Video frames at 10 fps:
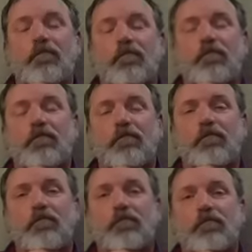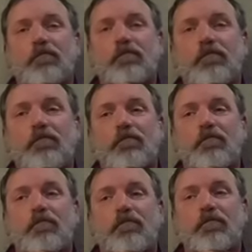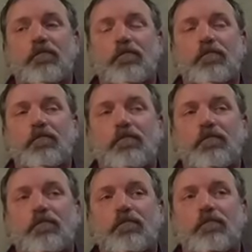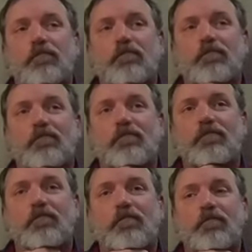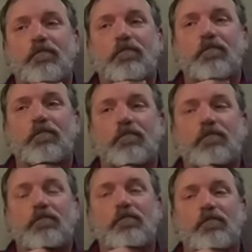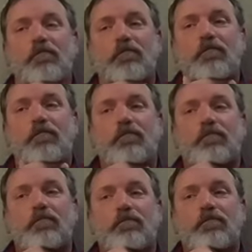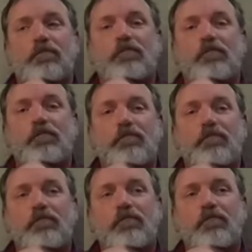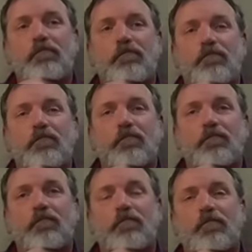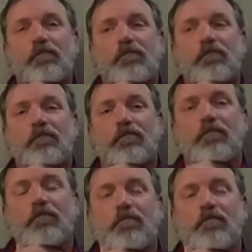(not speaking)